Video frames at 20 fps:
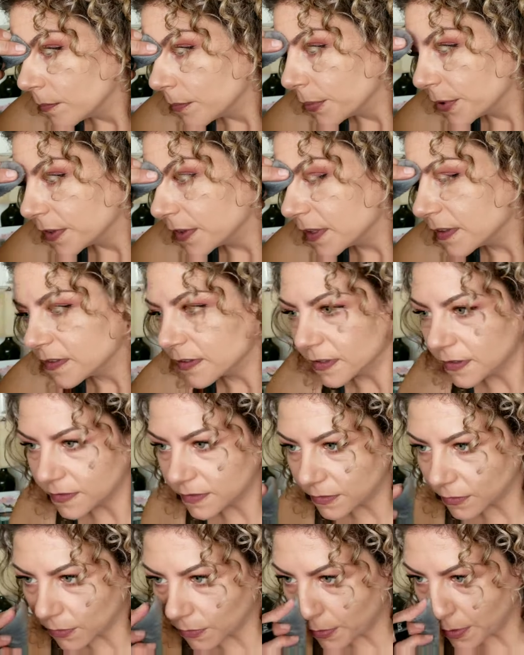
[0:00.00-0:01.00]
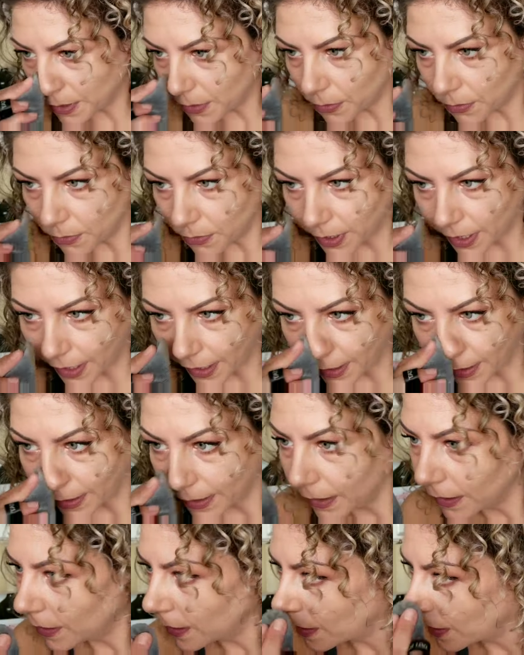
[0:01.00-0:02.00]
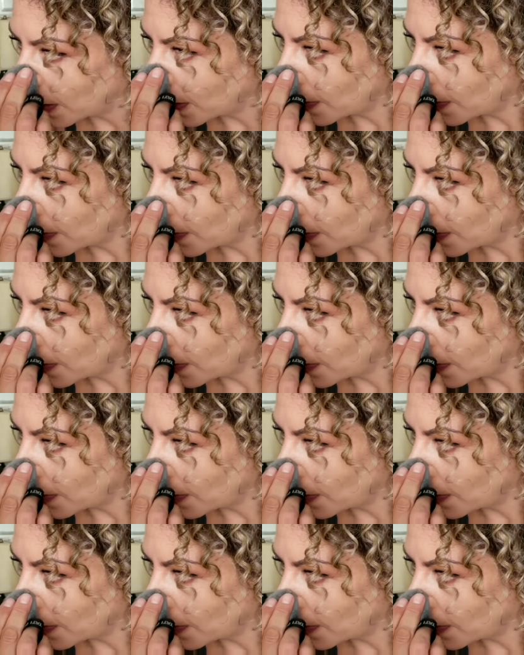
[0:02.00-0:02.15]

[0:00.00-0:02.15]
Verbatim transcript: But this is going okay.